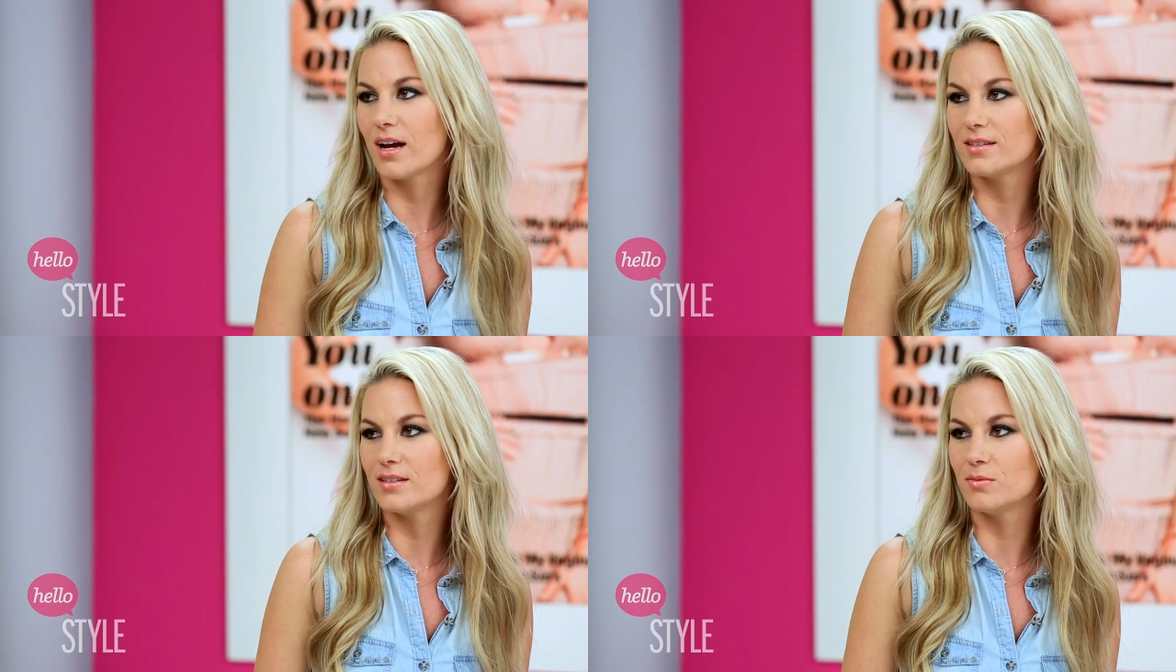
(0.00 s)

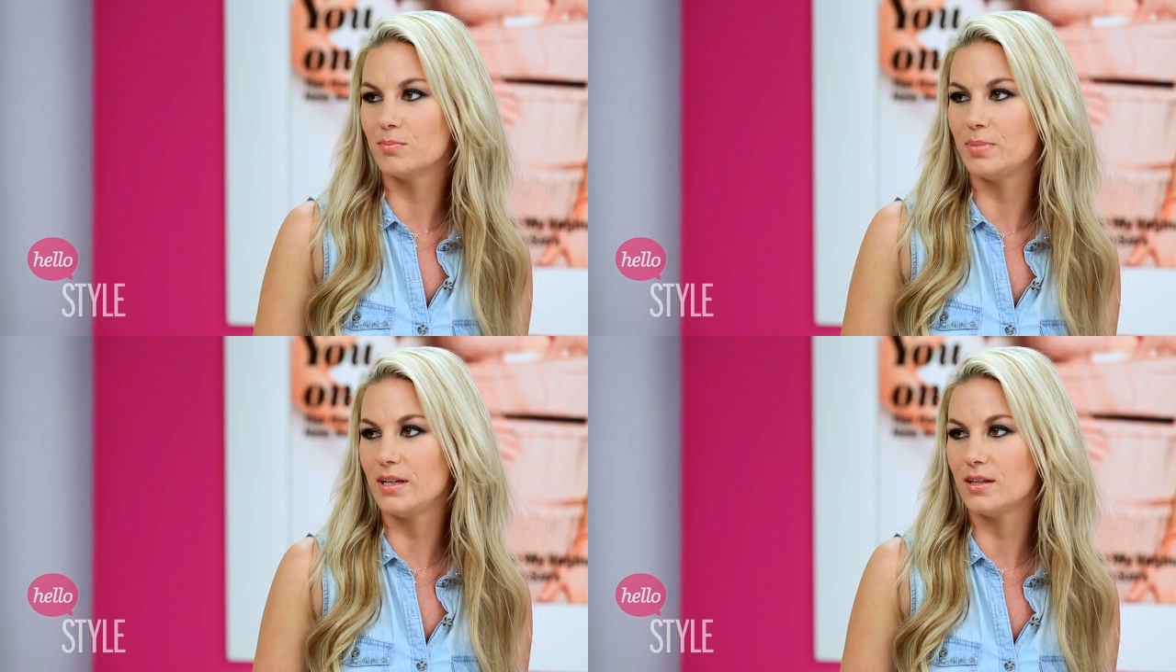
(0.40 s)
to
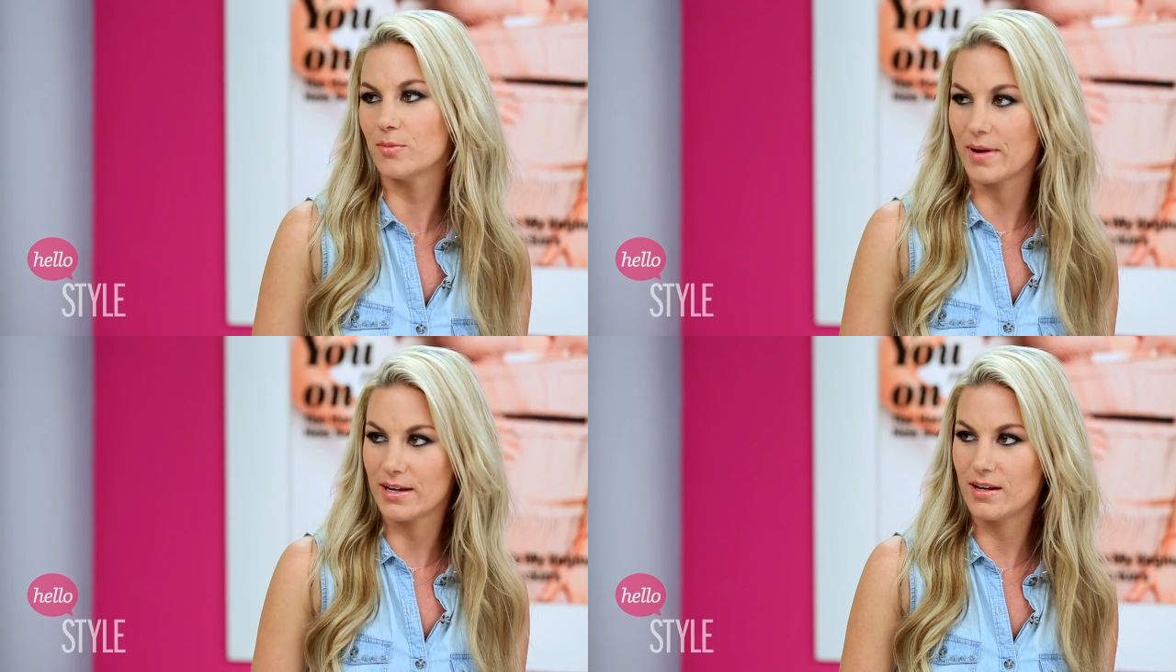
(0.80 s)
be in your
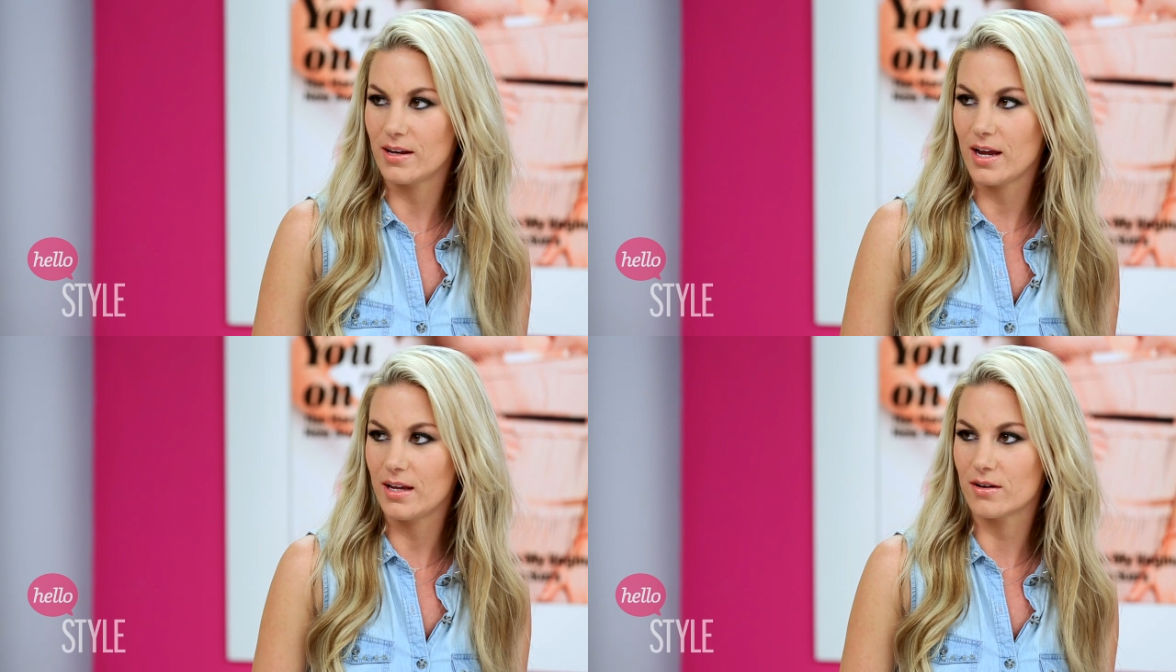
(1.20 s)
bed at
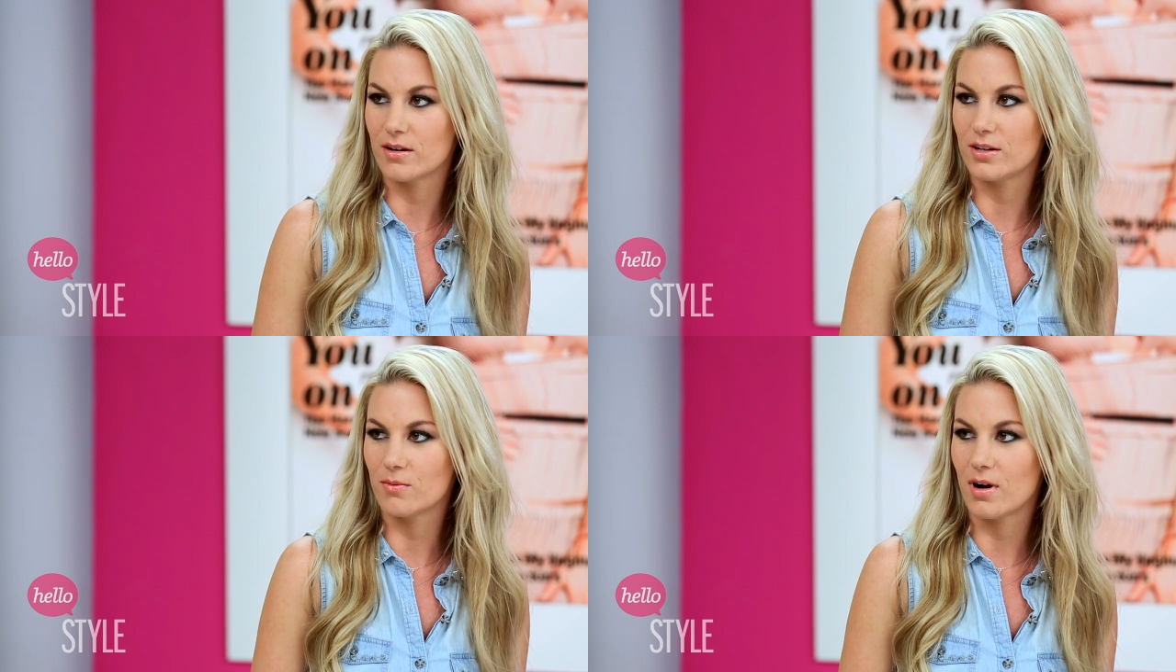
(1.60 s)
night
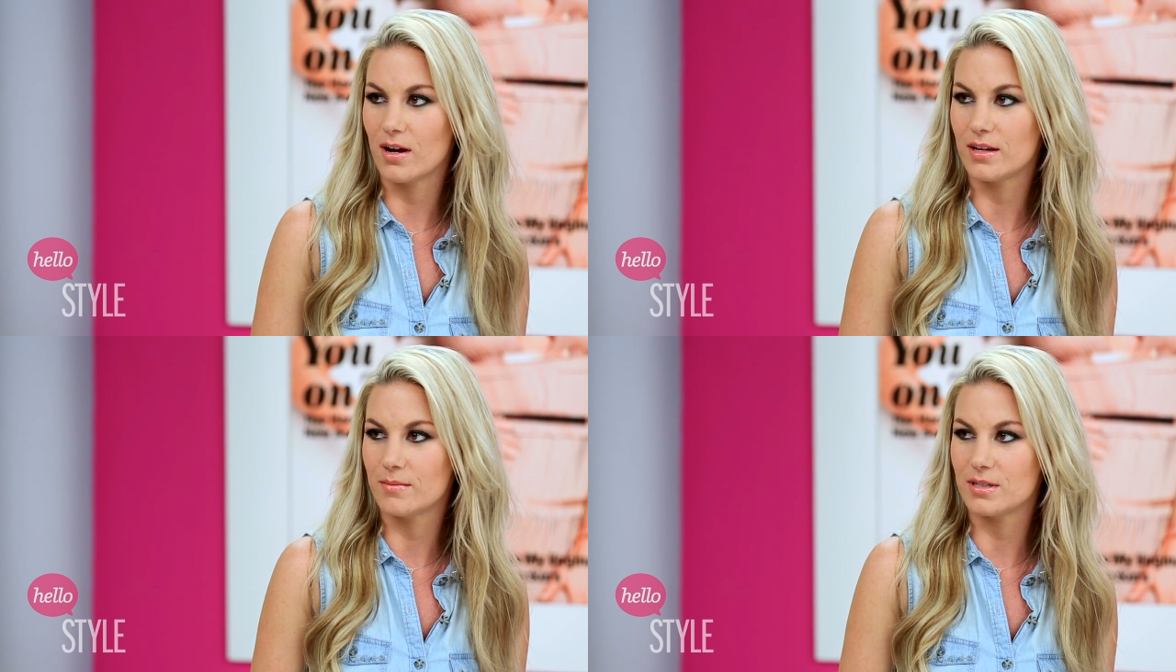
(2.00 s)
or do you want
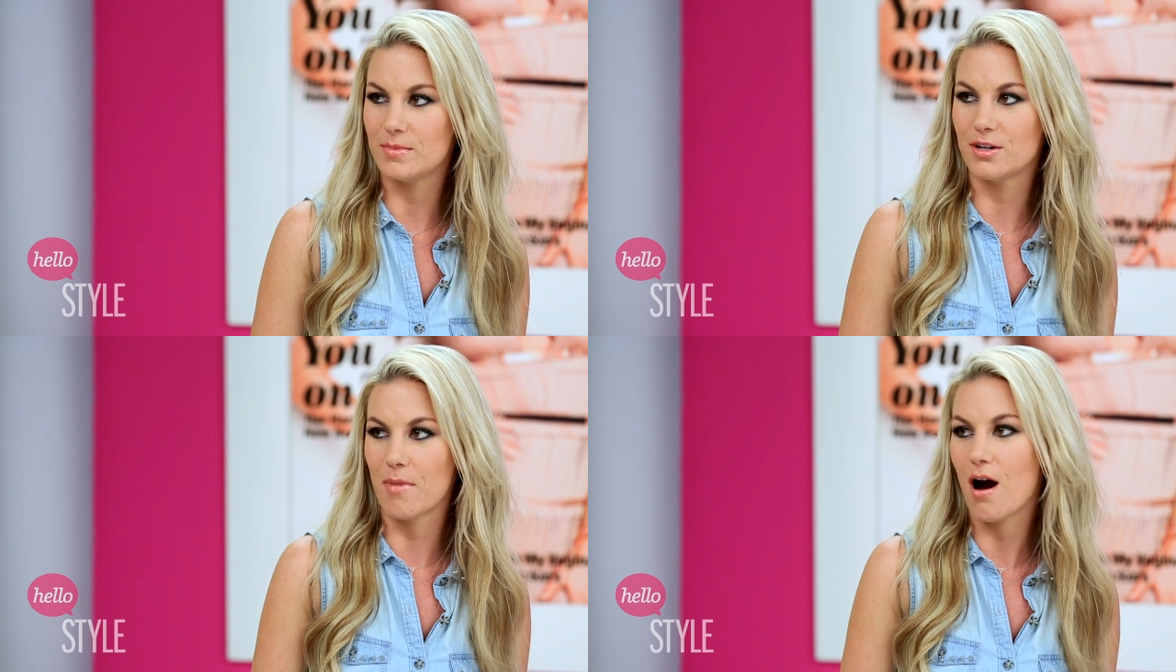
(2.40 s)
him to
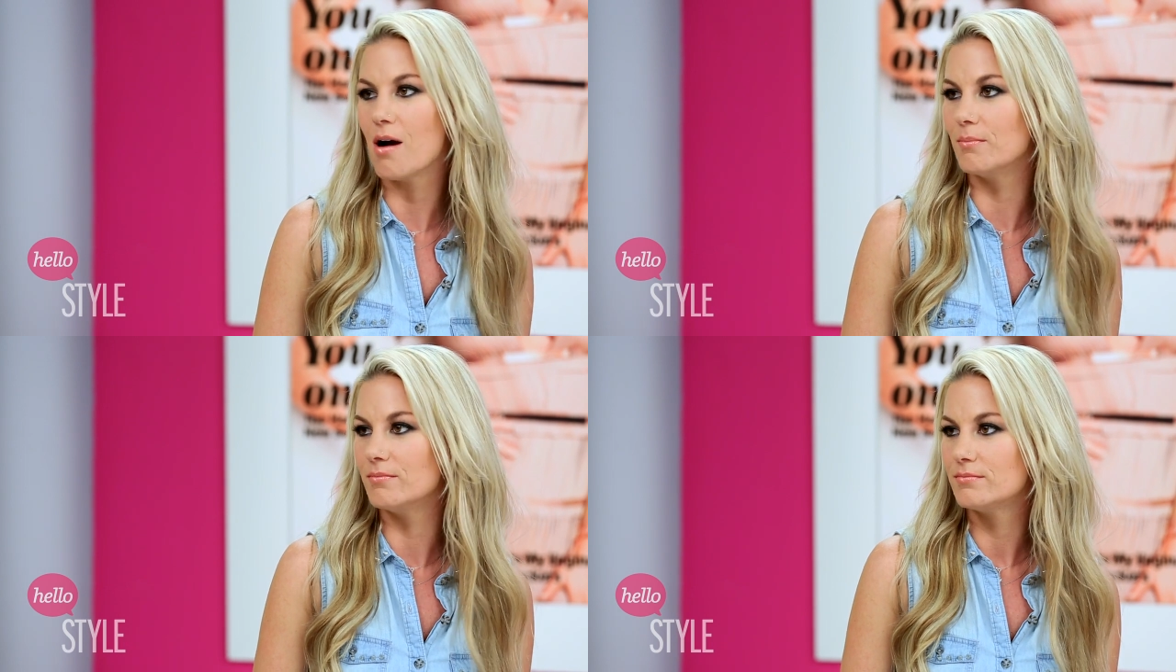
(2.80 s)
meet your
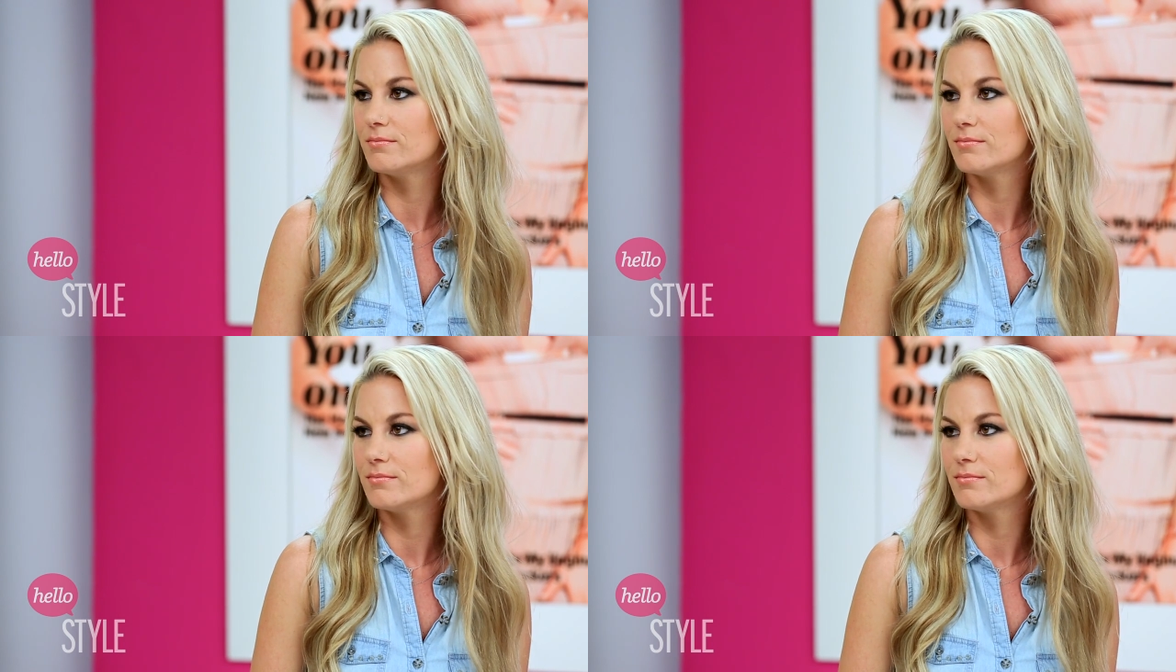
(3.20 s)
mom? Ooh,